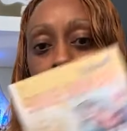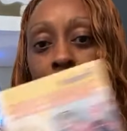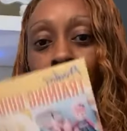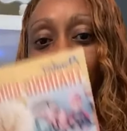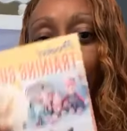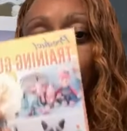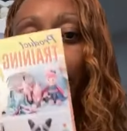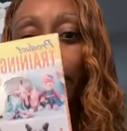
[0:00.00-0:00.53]

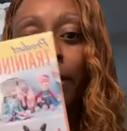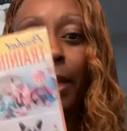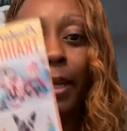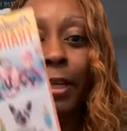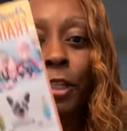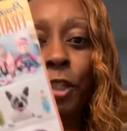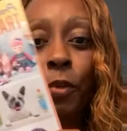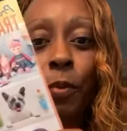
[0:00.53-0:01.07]
This is
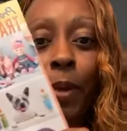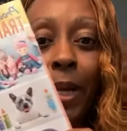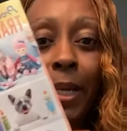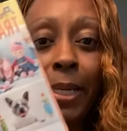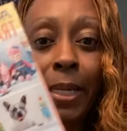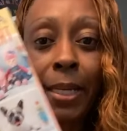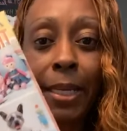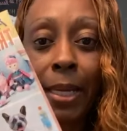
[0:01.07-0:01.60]
a
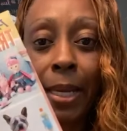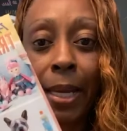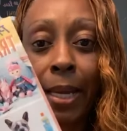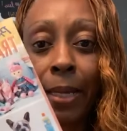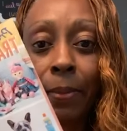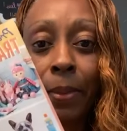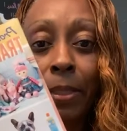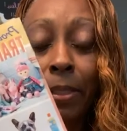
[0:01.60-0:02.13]
training guide.
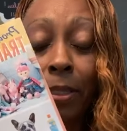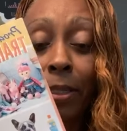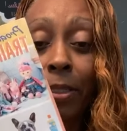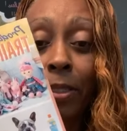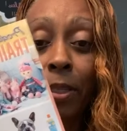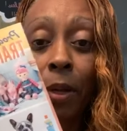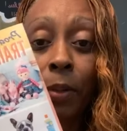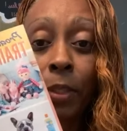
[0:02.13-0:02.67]
It's a
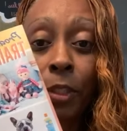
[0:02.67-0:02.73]
consultant